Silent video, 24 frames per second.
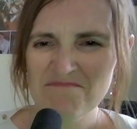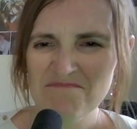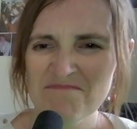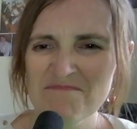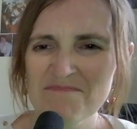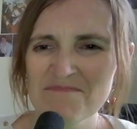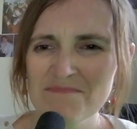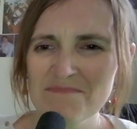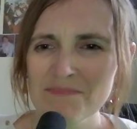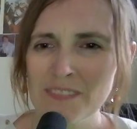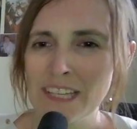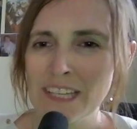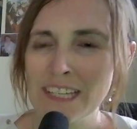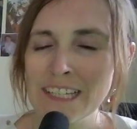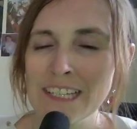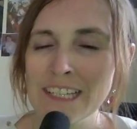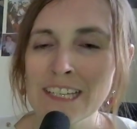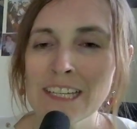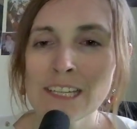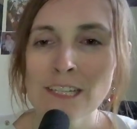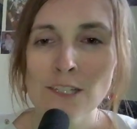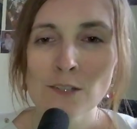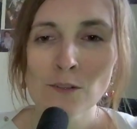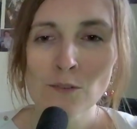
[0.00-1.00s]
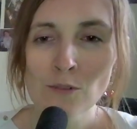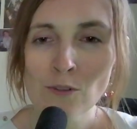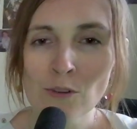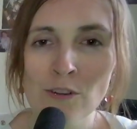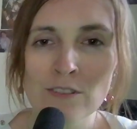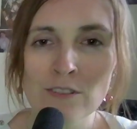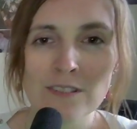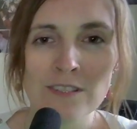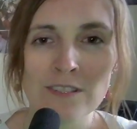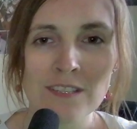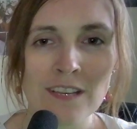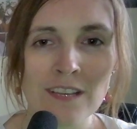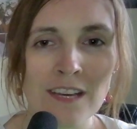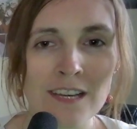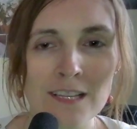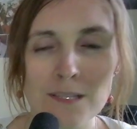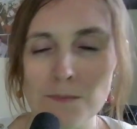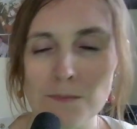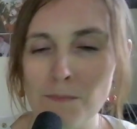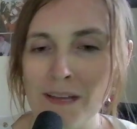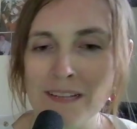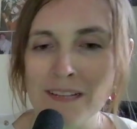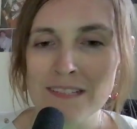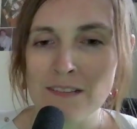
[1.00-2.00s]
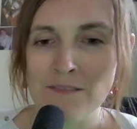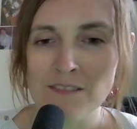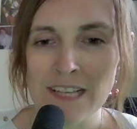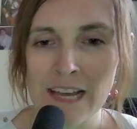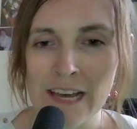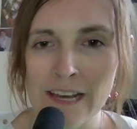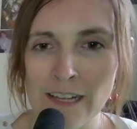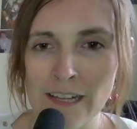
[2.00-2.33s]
He looks expensive as hell.